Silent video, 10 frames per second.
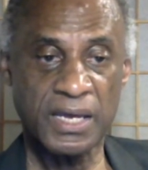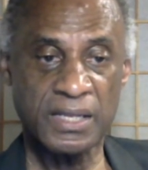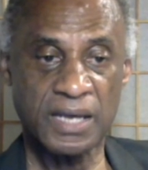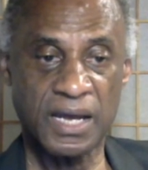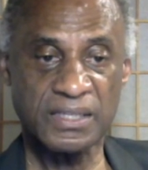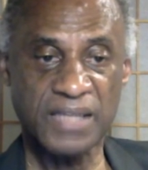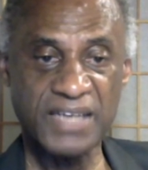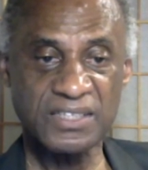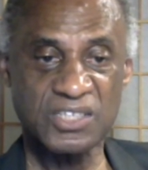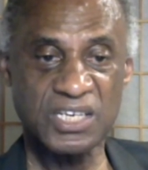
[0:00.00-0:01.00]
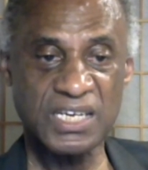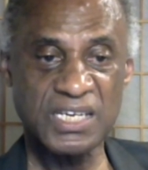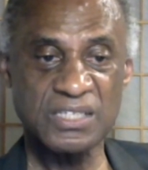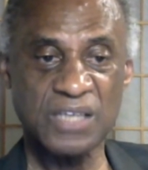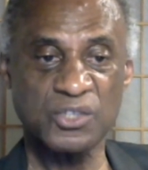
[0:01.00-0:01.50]
In
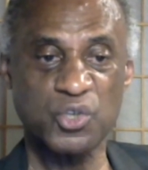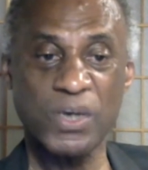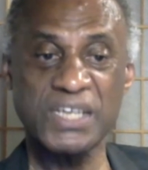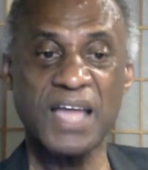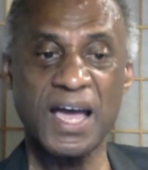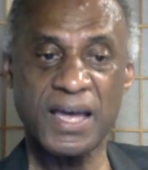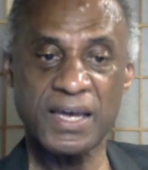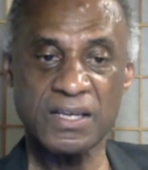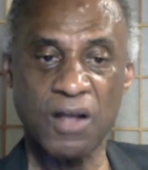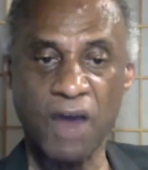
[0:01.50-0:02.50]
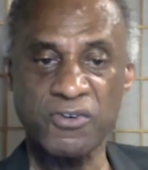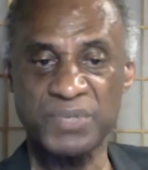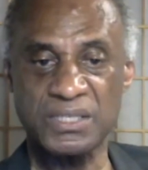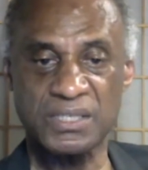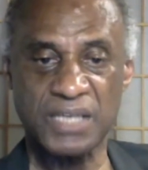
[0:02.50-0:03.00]
1929,
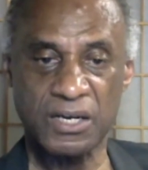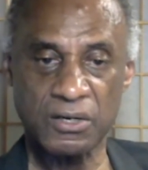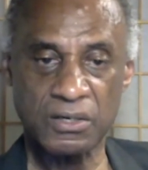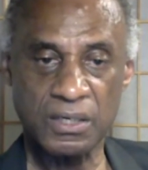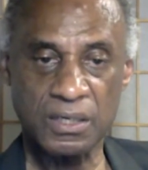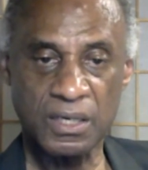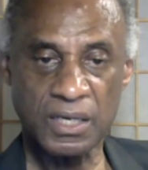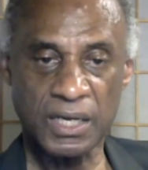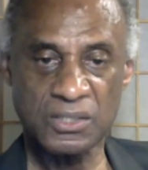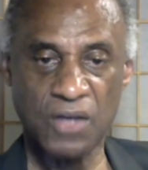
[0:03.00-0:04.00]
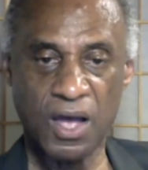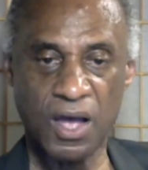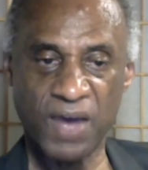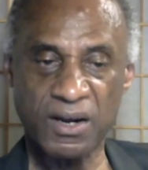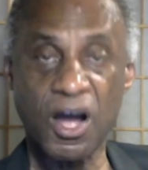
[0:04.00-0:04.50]
R&B singer and
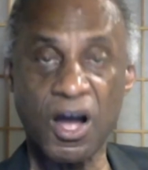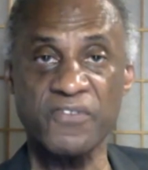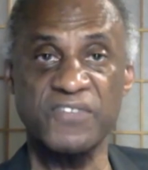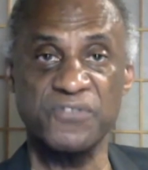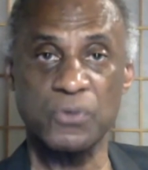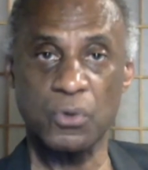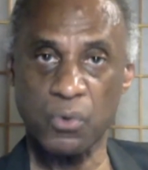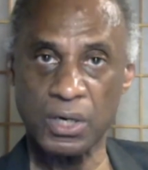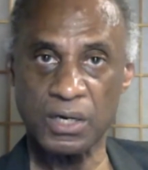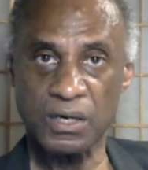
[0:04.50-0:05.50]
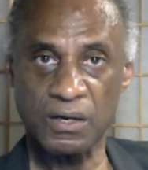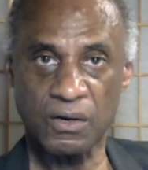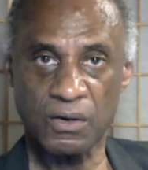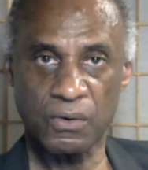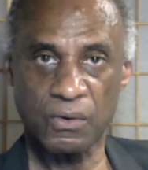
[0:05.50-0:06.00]
songwriter Harvey Fugler,
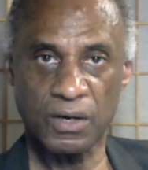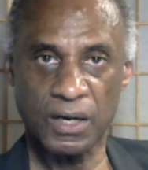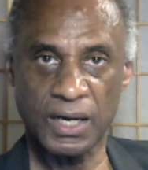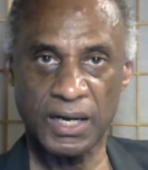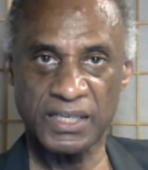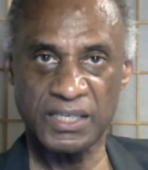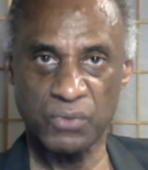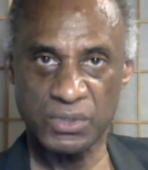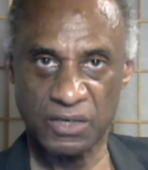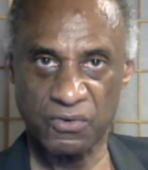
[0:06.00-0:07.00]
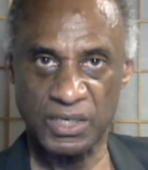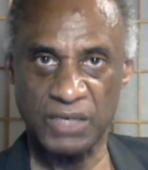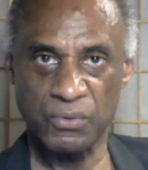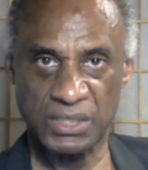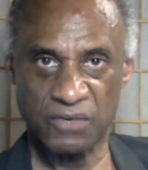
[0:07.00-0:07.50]
he was
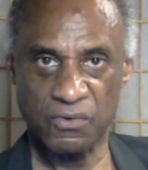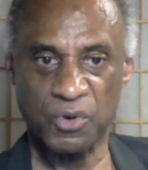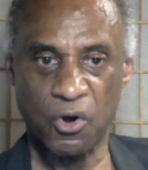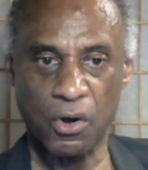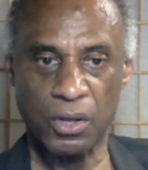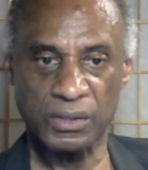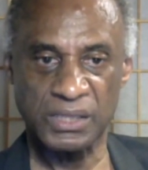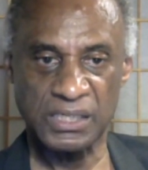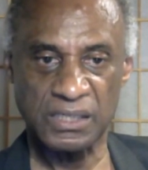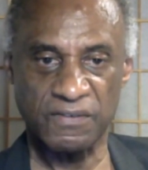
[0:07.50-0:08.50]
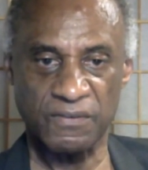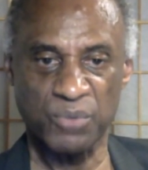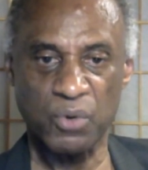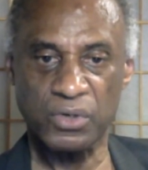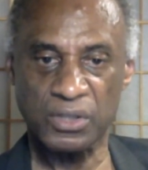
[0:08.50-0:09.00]
in a group called the
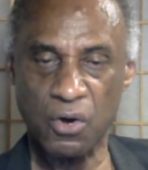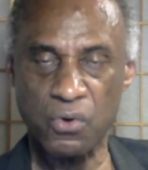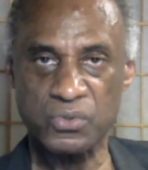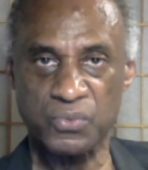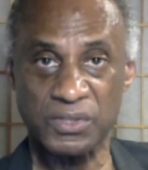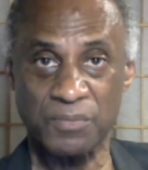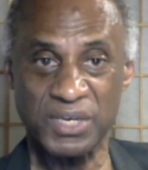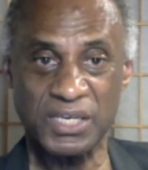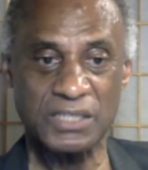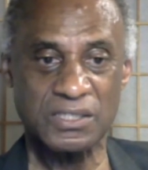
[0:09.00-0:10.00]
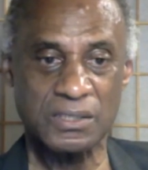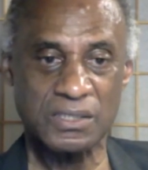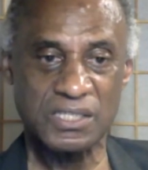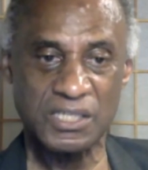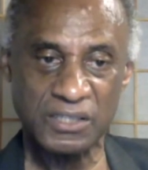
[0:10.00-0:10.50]
Moonglows with the big hit
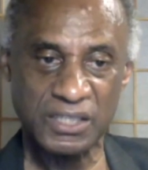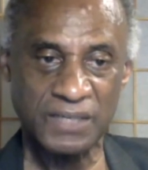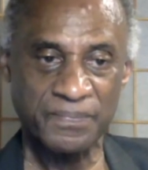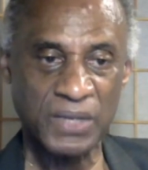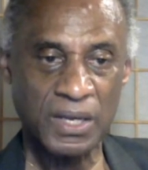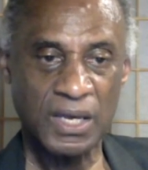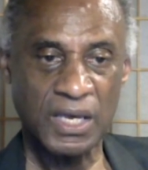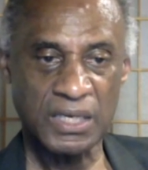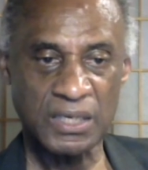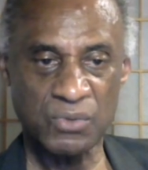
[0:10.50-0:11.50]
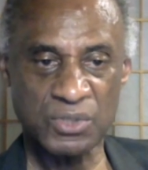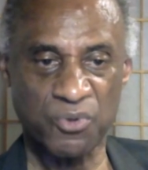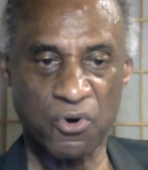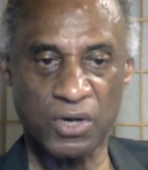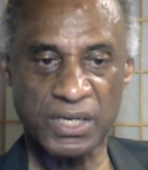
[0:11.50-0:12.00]
Sincerely. He
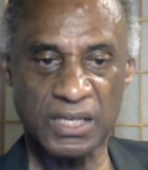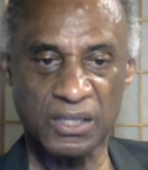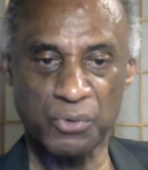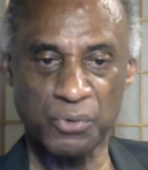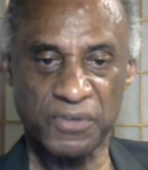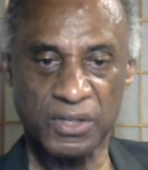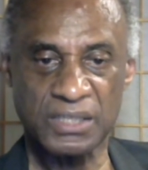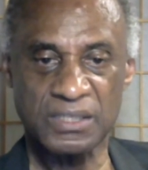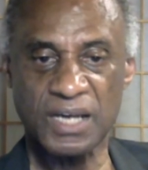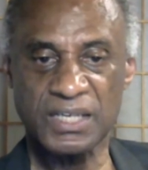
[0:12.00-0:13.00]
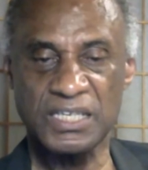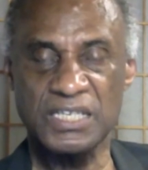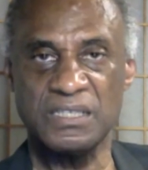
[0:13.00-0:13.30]
was born in Louisville, Kentucky.